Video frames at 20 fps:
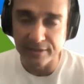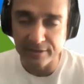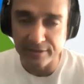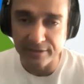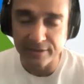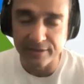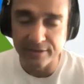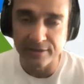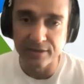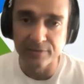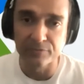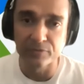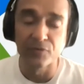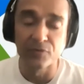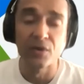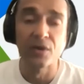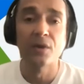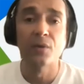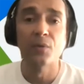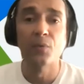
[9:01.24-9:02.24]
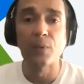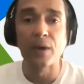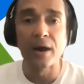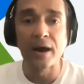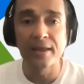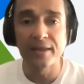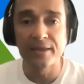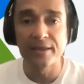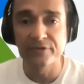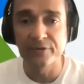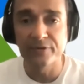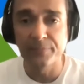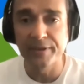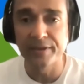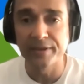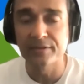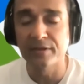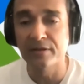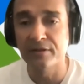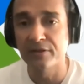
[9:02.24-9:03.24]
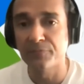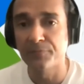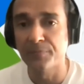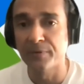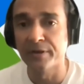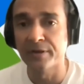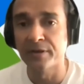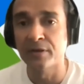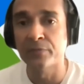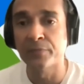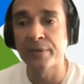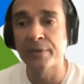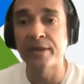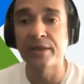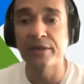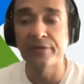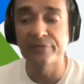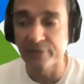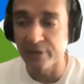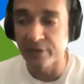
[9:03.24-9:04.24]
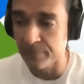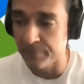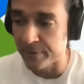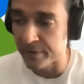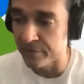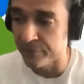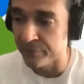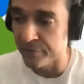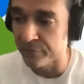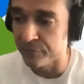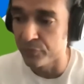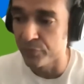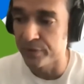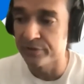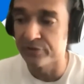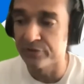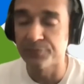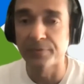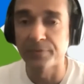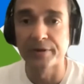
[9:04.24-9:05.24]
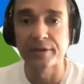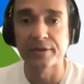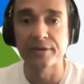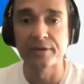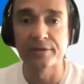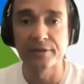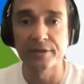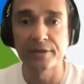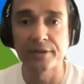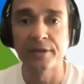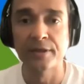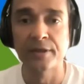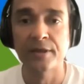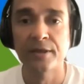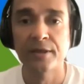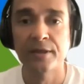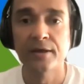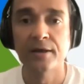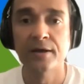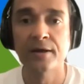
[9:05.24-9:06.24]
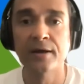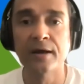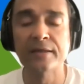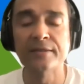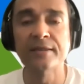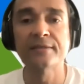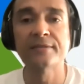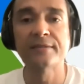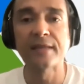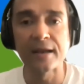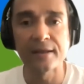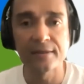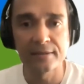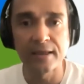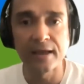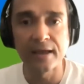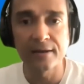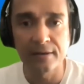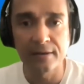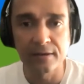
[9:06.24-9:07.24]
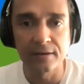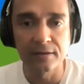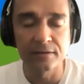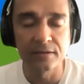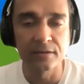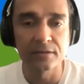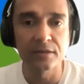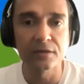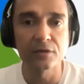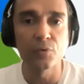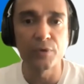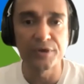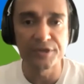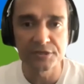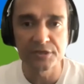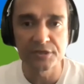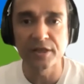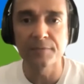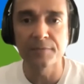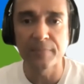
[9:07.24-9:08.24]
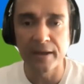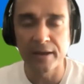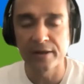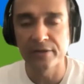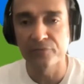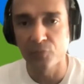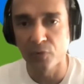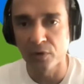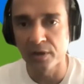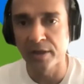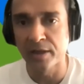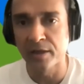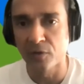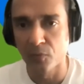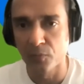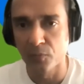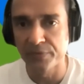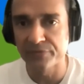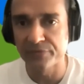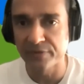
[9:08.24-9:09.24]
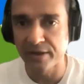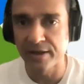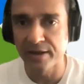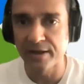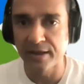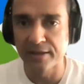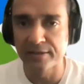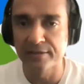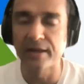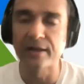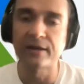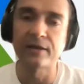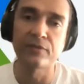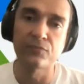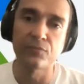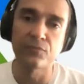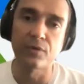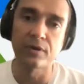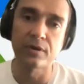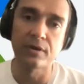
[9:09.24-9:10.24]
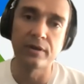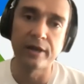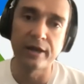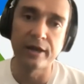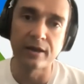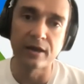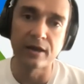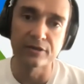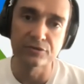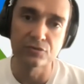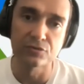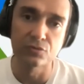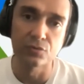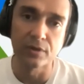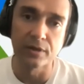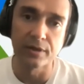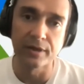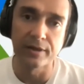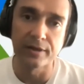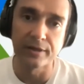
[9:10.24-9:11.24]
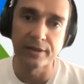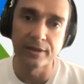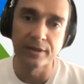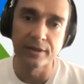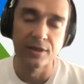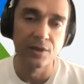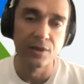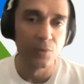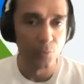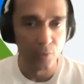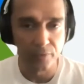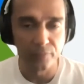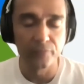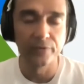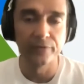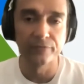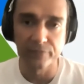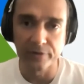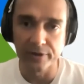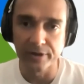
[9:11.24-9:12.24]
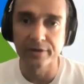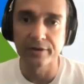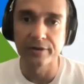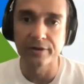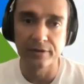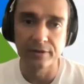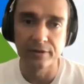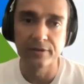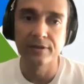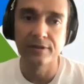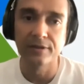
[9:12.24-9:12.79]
thinking in terms of why is it being done this particular way is there a better way of doing this particular thing uh, I think that that the, the questioning mind is what I always had, and that is what led us to creating what we have created.